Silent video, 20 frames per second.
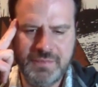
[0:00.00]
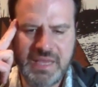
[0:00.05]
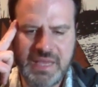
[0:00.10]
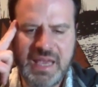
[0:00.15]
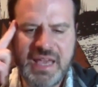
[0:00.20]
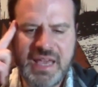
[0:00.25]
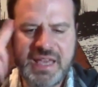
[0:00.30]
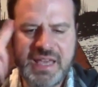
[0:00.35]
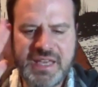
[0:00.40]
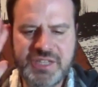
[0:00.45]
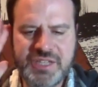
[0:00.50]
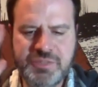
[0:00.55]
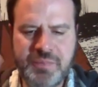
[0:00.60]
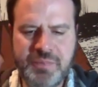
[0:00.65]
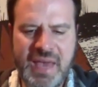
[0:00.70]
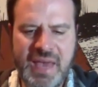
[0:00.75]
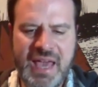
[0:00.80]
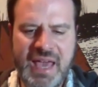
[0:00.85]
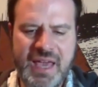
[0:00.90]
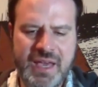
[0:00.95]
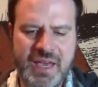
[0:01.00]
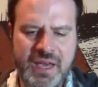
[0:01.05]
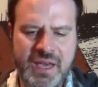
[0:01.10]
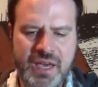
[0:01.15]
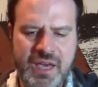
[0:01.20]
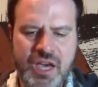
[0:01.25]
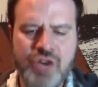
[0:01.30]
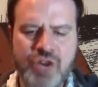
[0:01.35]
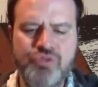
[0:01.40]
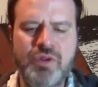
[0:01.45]
Each bang
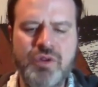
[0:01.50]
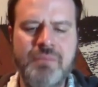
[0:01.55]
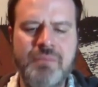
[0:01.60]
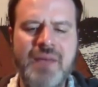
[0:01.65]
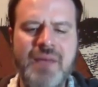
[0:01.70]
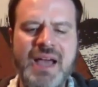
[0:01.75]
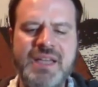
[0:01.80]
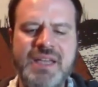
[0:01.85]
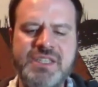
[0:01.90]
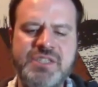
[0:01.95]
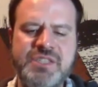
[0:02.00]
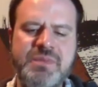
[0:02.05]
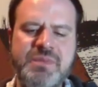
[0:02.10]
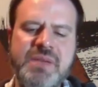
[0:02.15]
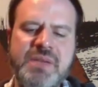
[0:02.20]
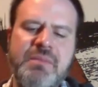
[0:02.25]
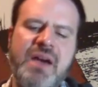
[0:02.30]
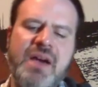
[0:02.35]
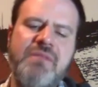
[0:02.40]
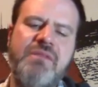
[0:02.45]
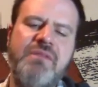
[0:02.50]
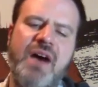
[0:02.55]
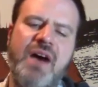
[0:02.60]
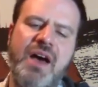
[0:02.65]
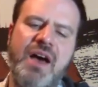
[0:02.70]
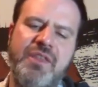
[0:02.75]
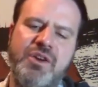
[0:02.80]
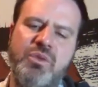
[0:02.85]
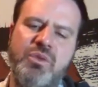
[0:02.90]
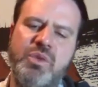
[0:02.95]
reminds me my
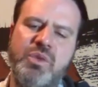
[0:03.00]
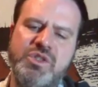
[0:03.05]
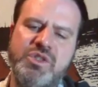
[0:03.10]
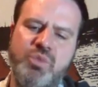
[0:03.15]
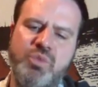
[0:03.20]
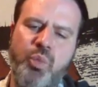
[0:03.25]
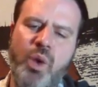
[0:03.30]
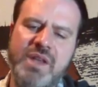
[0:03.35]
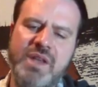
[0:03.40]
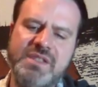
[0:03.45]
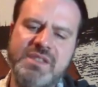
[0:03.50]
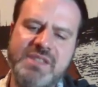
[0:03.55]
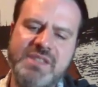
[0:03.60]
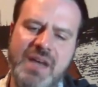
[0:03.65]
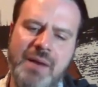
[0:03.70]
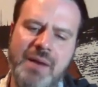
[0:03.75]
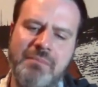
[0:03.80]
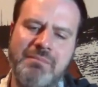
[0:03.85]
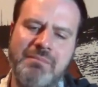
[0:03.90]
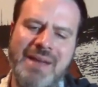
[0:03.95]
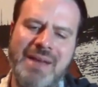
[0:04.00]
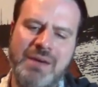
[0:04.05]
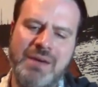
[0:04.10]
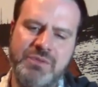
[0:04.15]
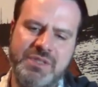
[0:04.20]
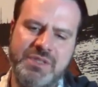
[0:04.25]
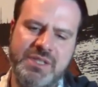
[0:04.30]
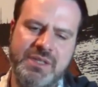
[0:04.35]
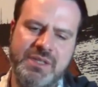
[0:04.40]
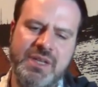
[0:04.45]
father was once a
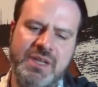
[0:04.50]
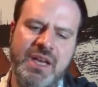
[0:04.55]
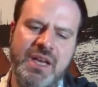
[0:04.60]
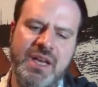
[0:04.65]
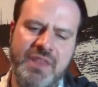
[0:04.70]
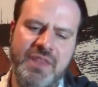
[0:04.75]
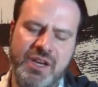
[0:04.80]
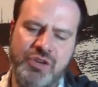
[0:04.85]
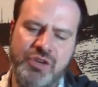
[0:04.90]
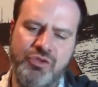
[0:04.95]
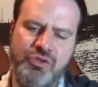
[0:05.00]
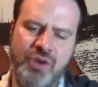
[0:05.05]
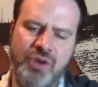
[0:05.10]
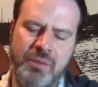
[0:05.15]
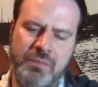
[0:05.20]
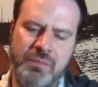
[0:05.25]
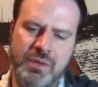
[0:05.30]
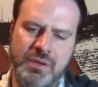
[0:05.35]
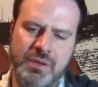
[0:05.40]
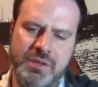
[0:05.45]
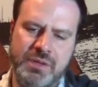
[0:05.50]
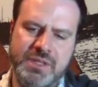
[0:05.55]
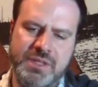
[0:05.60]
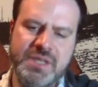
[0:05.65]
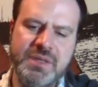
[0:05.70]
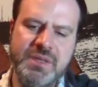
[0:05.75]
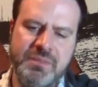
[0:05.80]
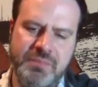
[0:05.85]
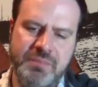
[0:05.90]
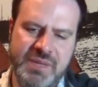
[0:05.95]
mountain that crumbled
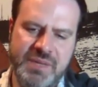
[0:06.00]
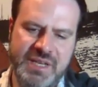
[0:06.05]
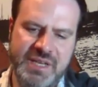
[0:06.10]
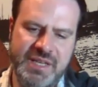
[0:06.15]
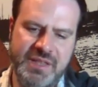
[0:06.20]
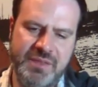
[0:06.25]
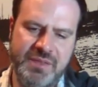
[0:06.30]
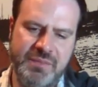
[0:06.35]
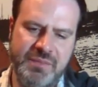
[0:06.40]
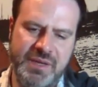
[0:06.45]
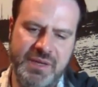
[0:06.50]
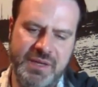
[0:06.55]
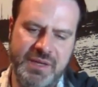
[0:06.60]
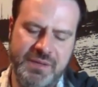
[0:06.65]
beneath me.